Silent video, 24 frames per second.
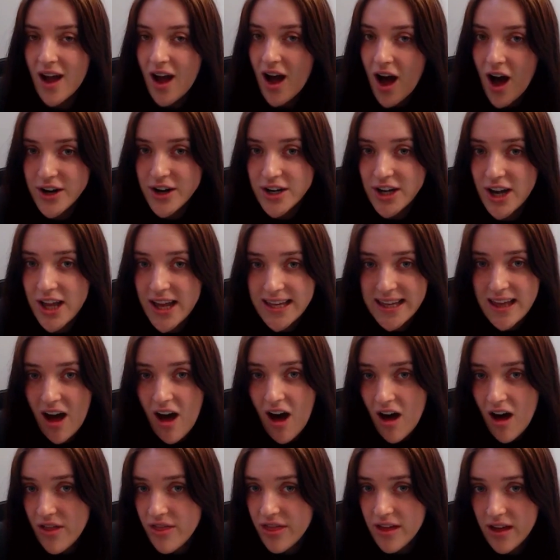Unlike
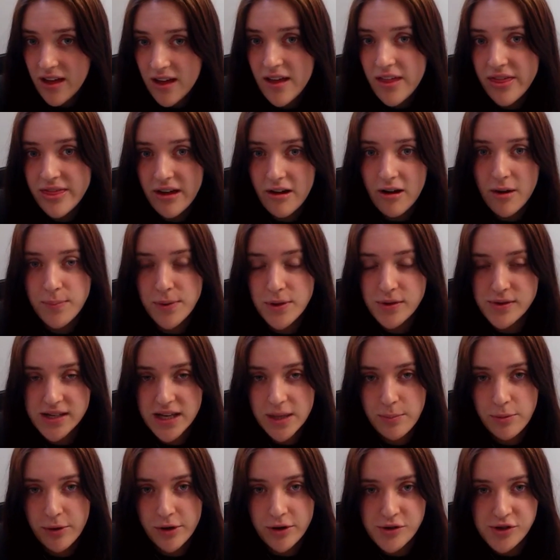other therapeutic
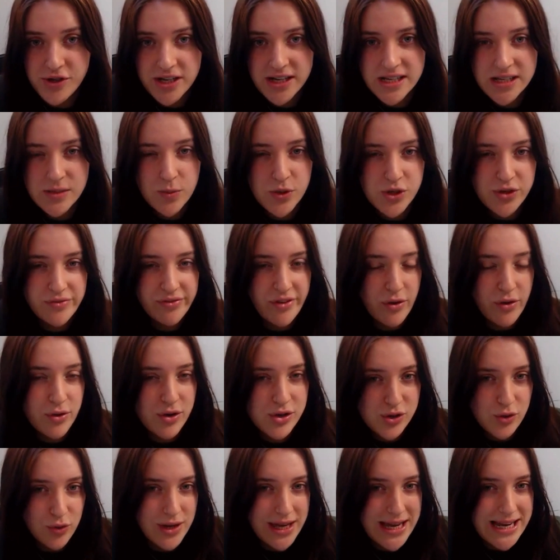approaches which focus
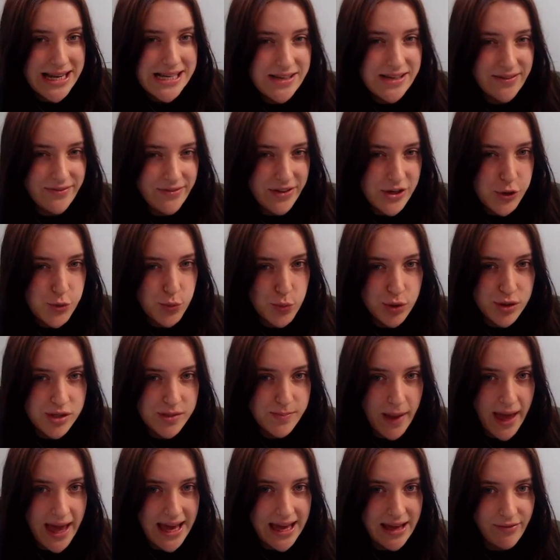on individuals'
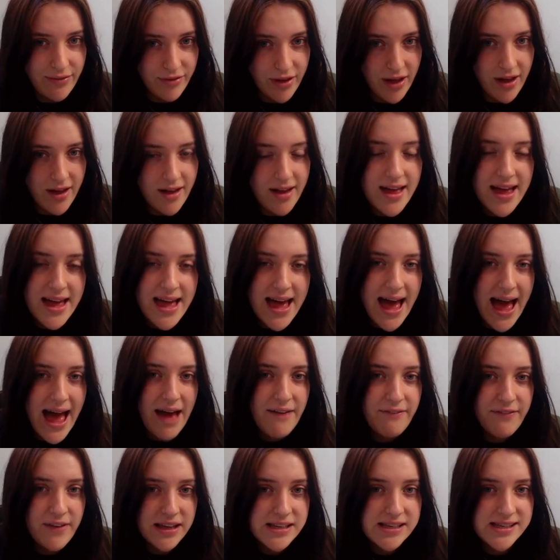behavior,
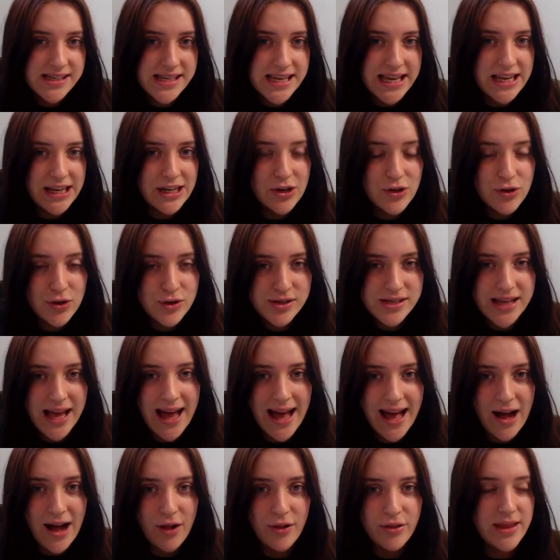FST looks at
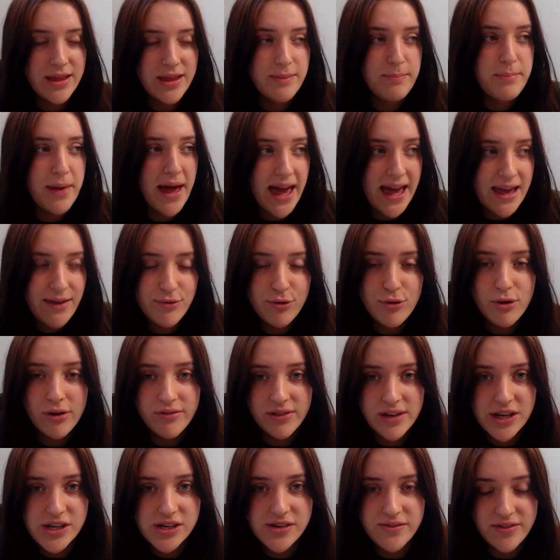how the behavior of an
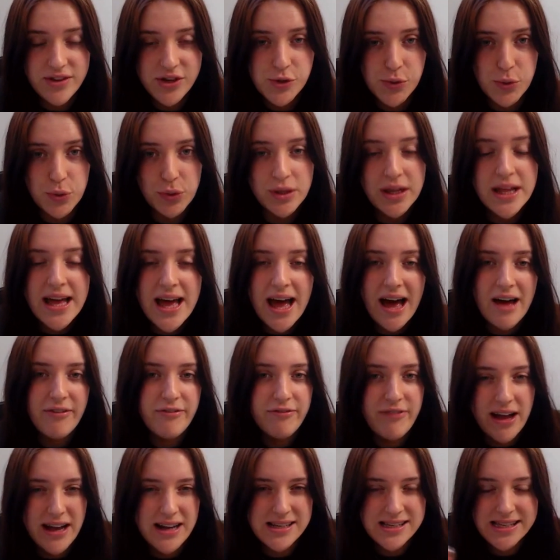individual
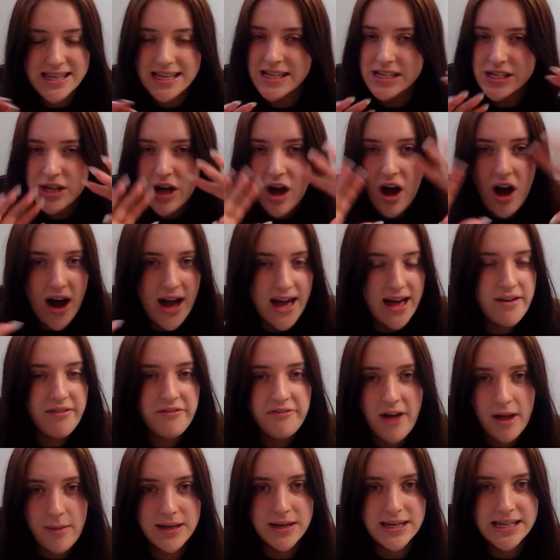affects the entire
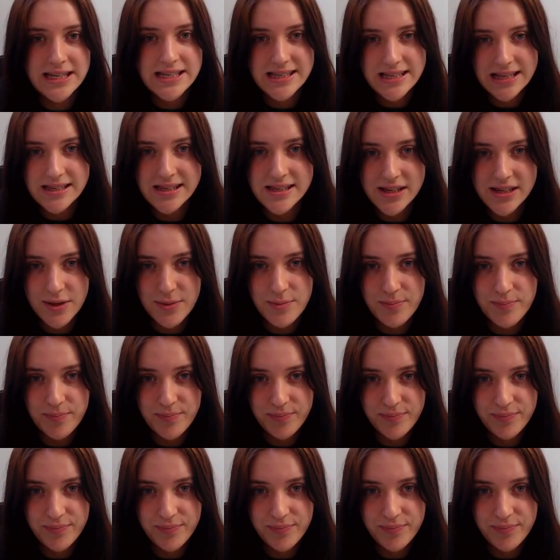family system.